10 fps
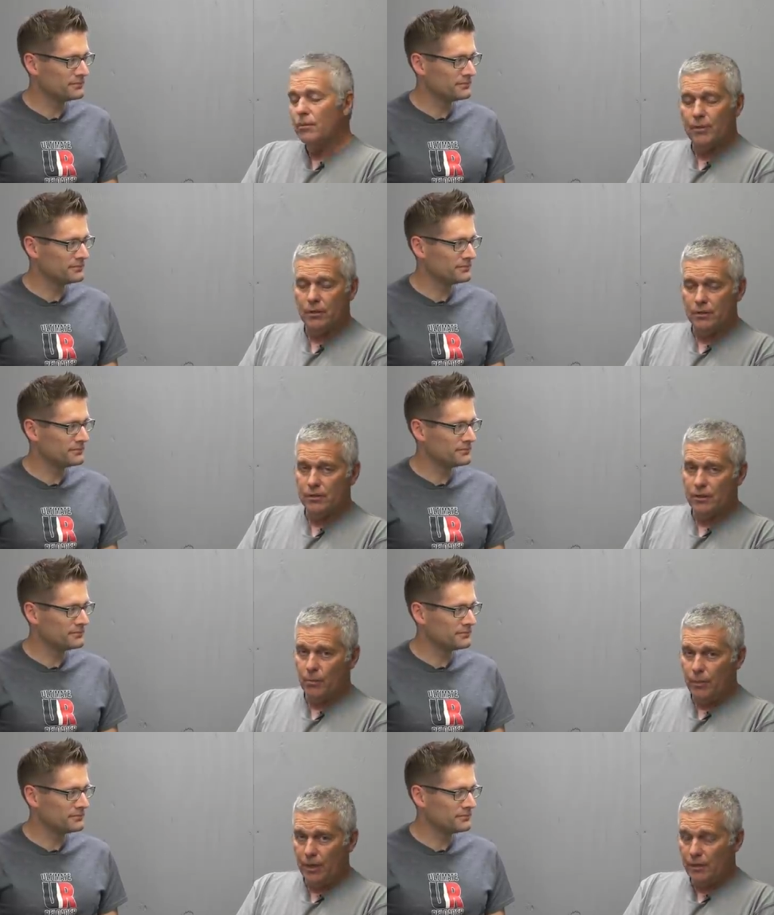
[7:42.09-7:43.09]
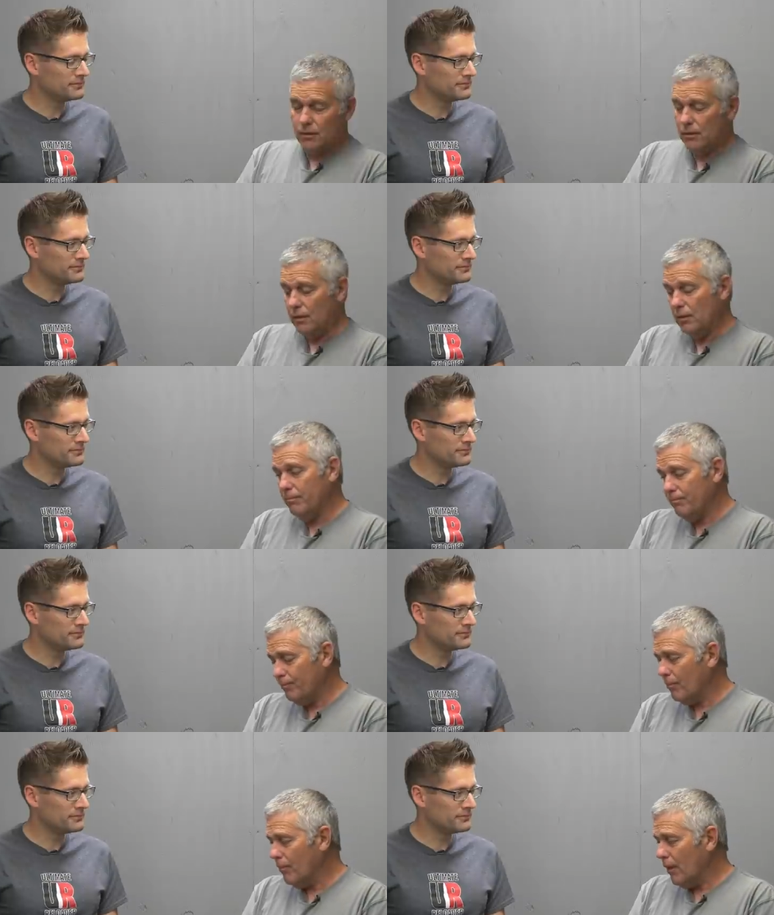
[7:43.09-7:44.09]
Speaker 1: mills instead of minutes, um,
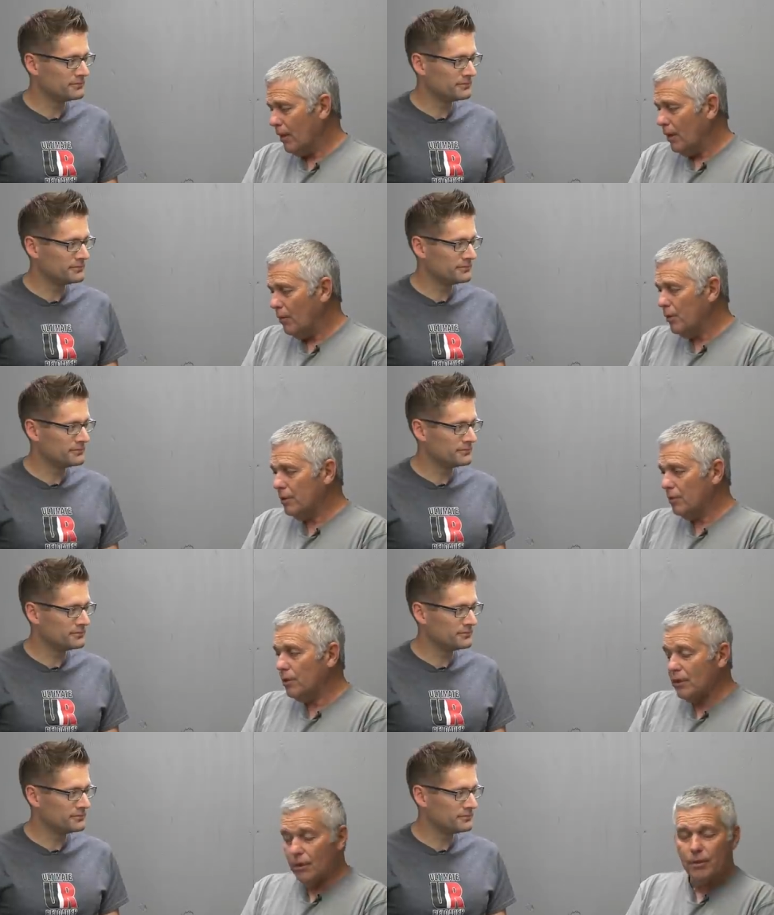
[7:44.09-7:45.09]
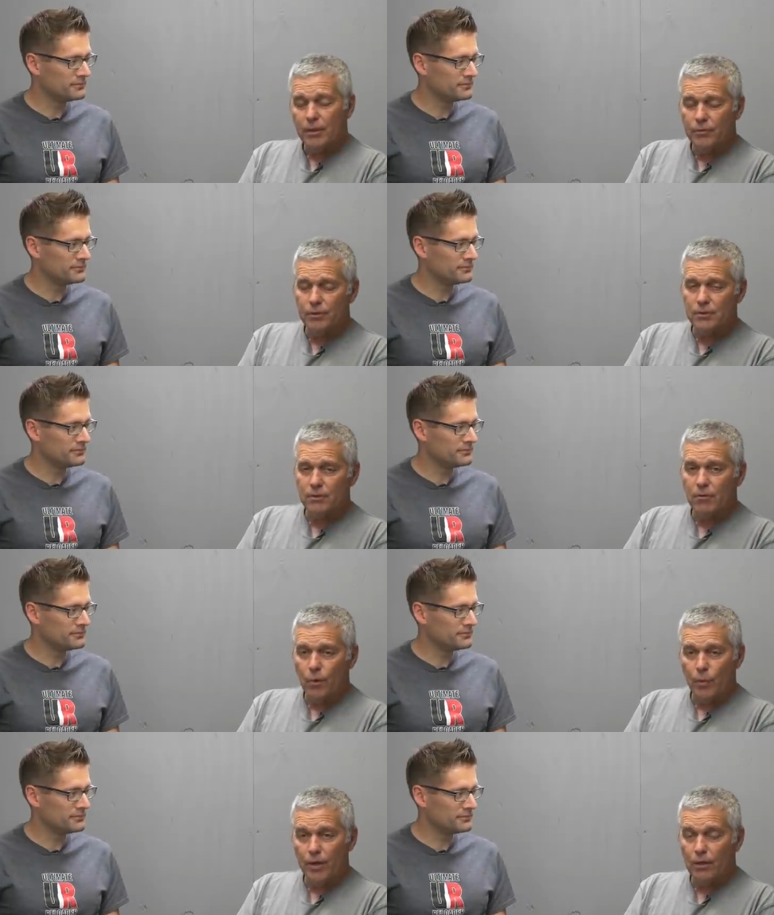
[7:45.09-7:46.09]
which, which I believe is the
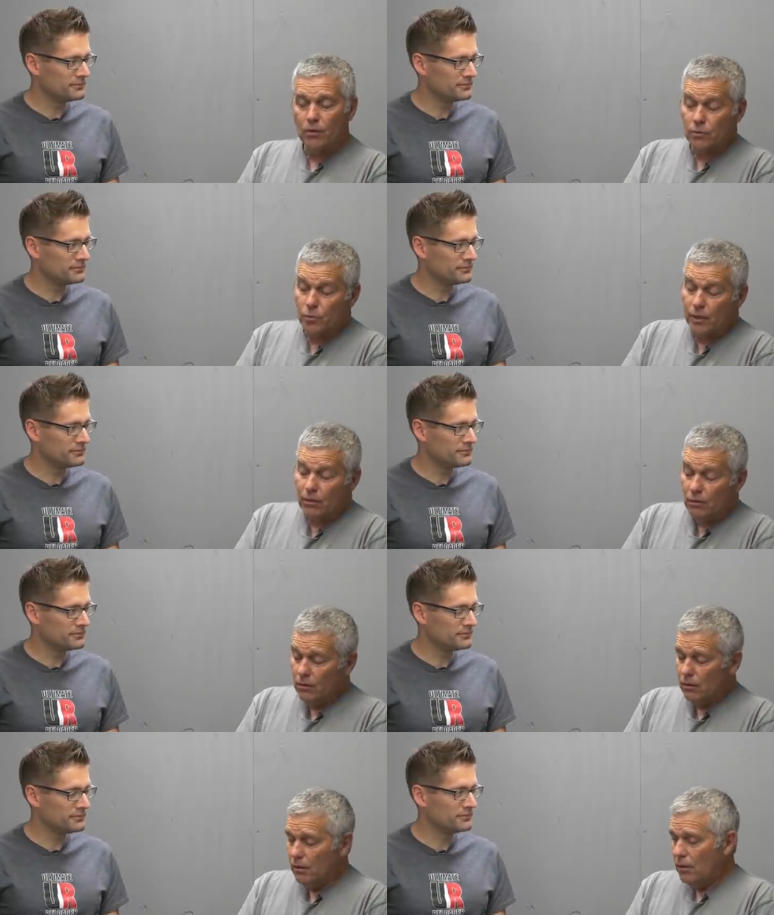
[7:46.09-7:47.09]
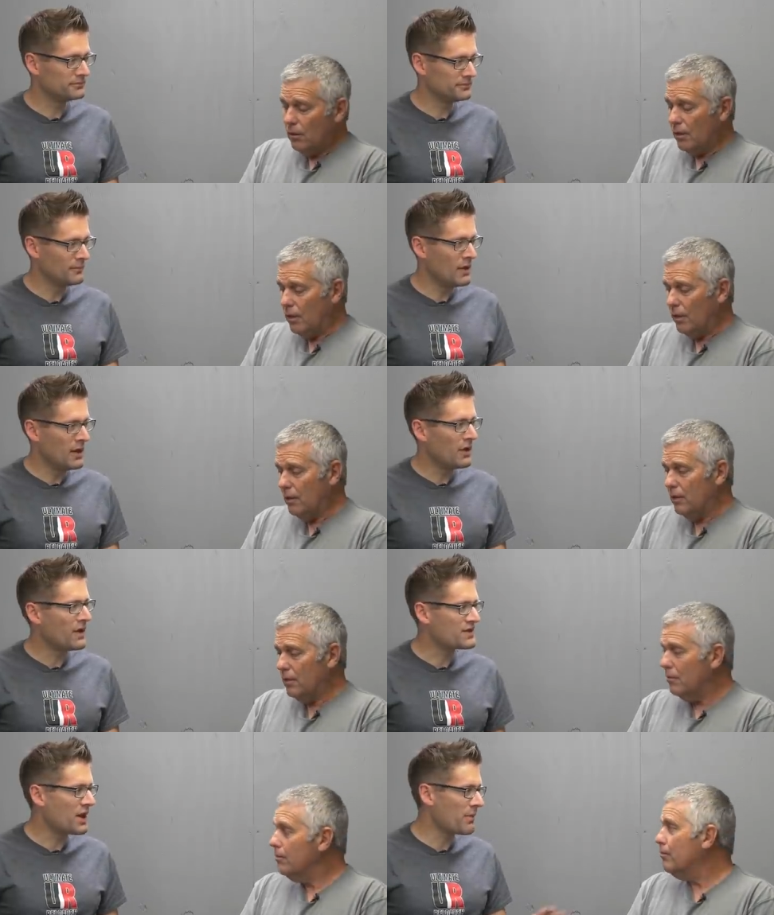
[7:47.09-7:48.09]
right way to go as well. Mm -hmm. uh,
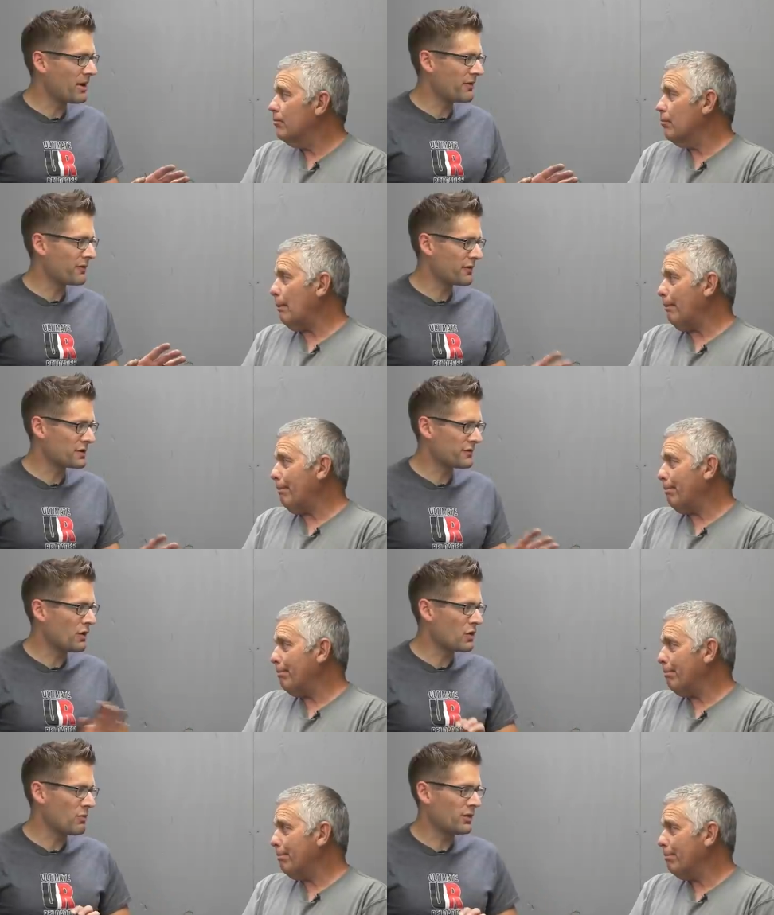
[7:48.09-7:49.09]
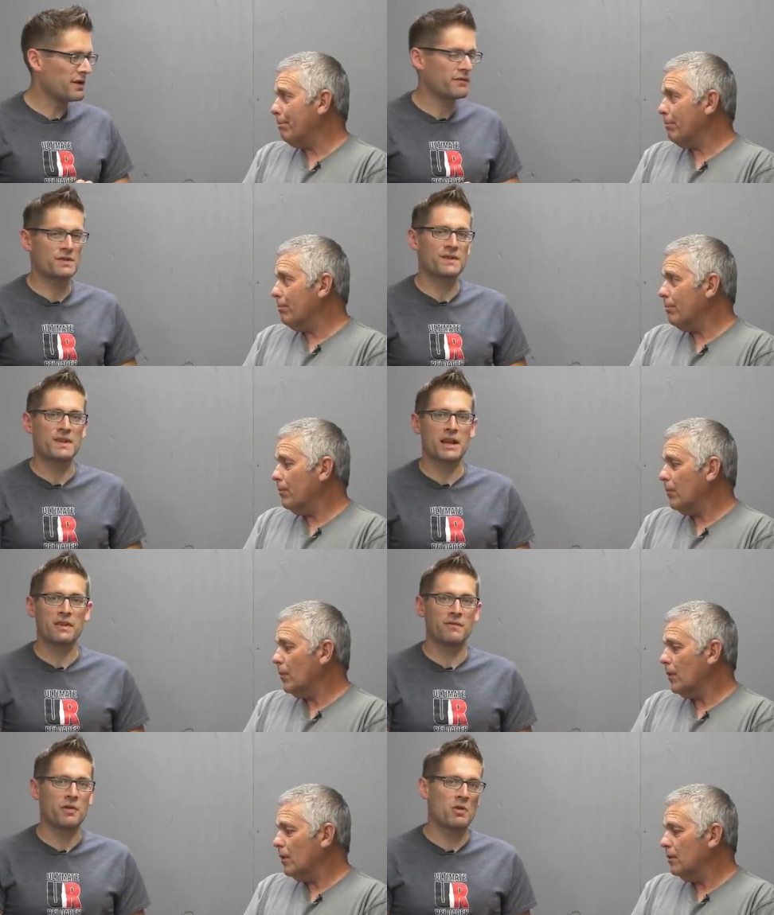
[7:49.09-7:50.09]
Speaker 2: Let's talk about first focal plane versus
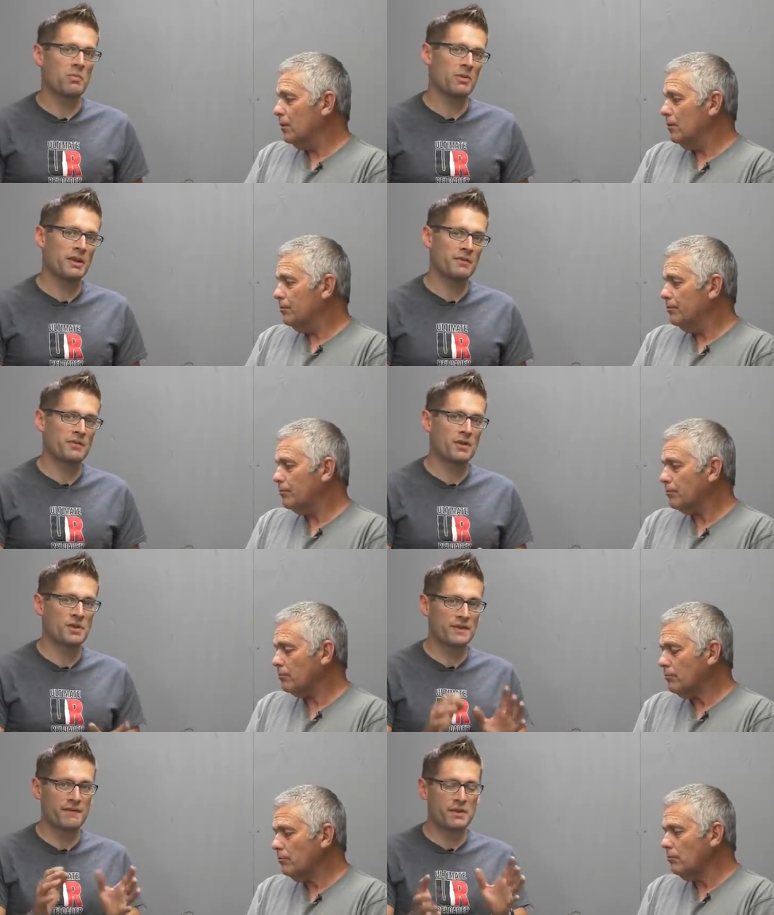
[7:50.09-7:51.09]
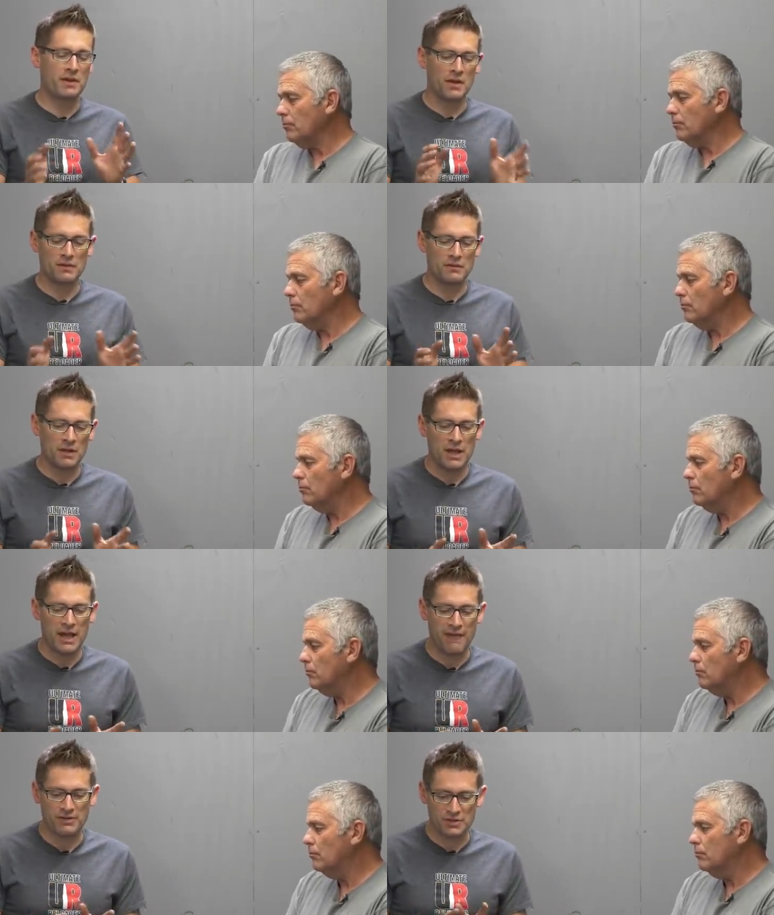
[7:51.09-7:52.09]
second focal plane for those of you that
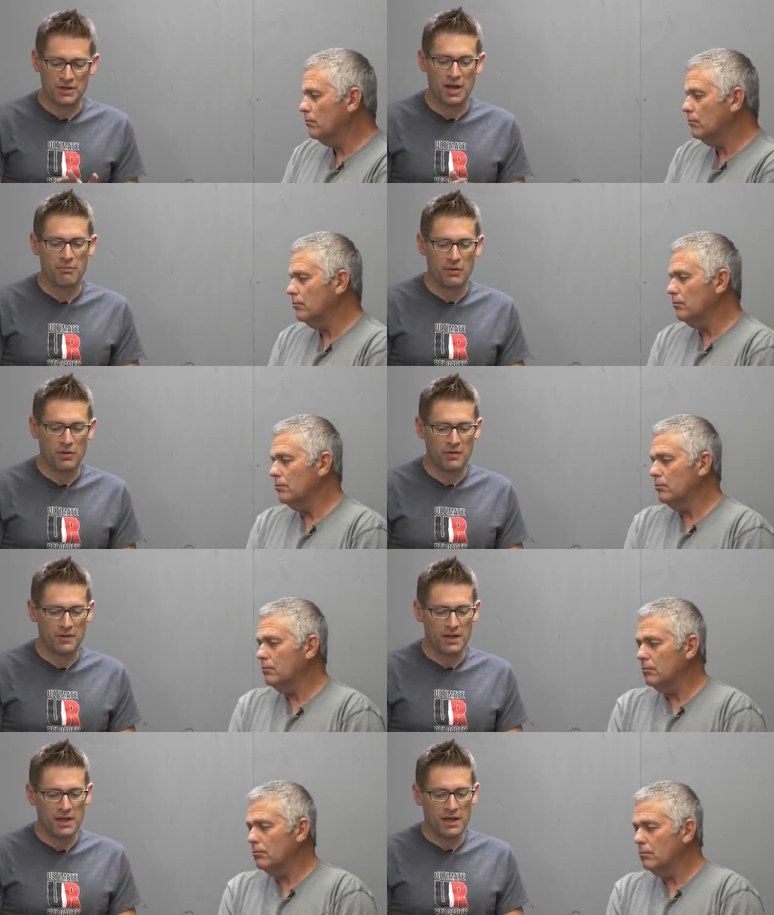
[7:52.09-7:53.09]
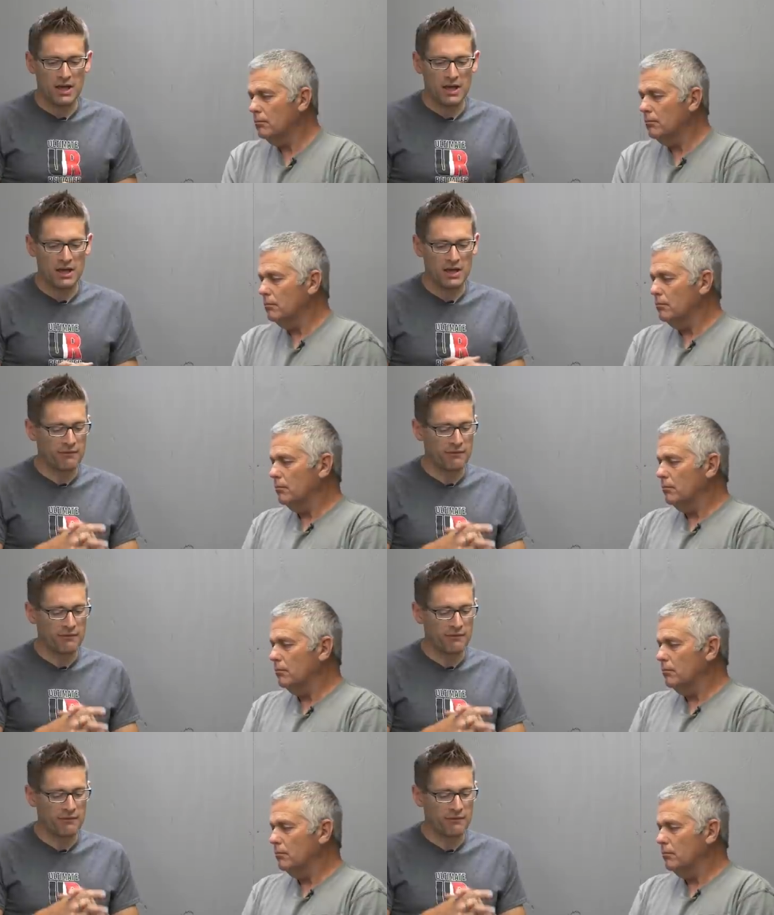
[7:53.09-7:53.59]
haven't shot both. Uh, a